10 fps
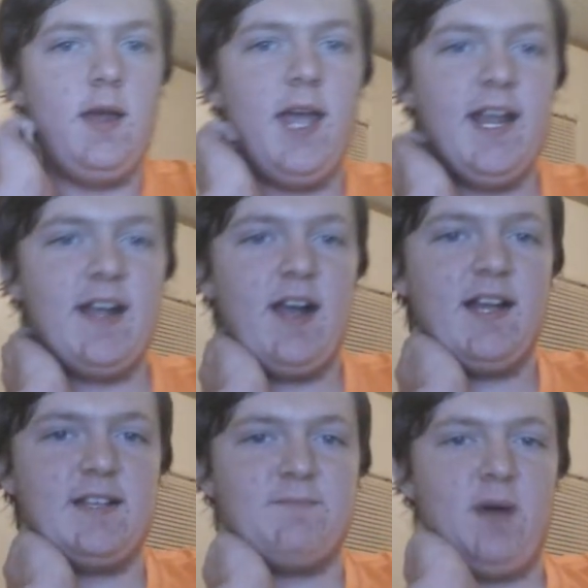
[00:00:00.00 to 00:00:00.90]
Hey
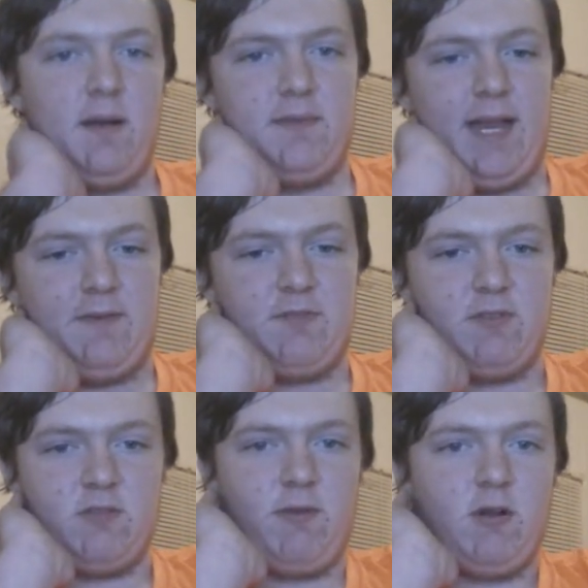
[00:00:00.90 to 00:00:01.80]
guys, it's Bob Davis
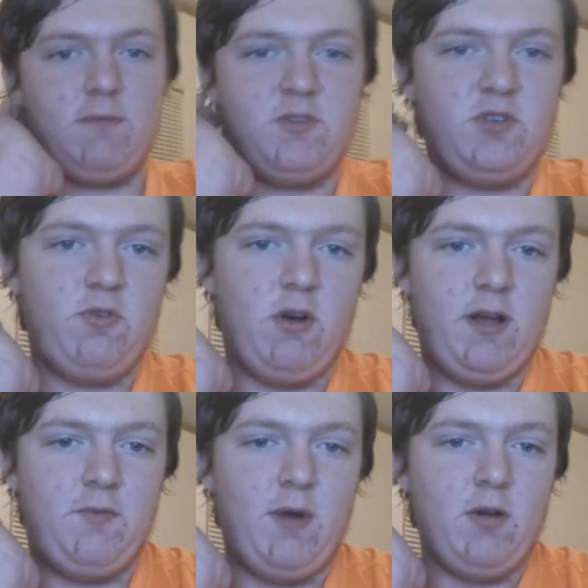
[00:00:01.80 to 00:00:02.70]
with the Welcome to
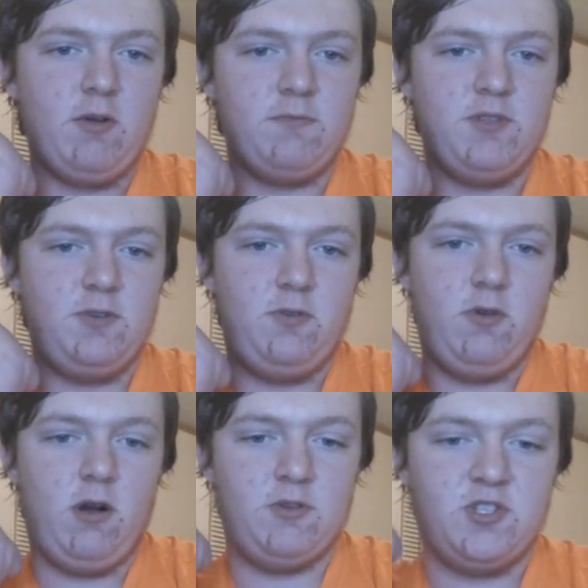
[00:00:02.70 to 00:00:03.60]
and Welcome to
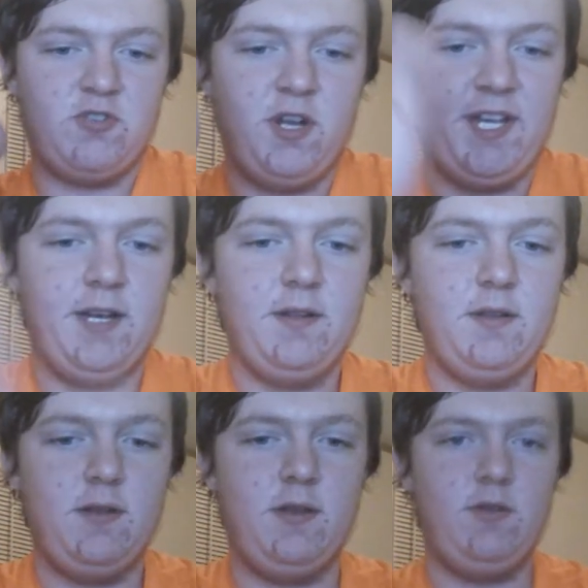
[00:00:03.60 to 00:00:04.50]
Australia
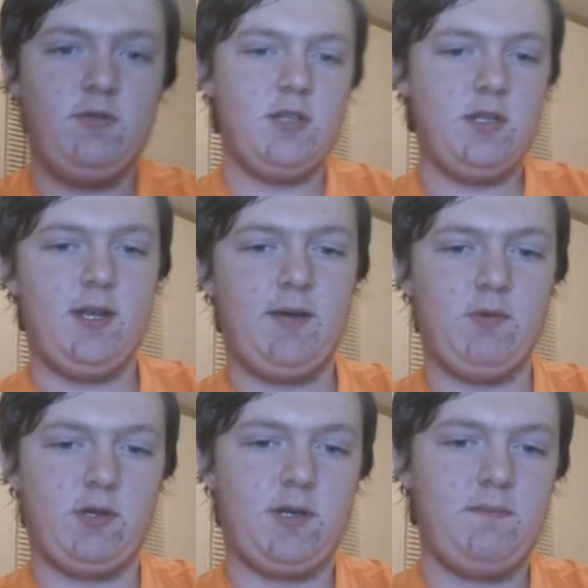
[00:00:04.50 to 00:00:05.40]
News
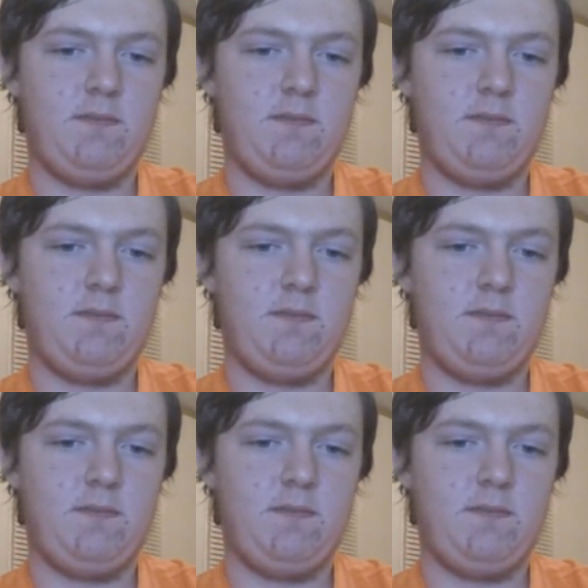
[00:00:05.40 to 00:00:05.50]
Network.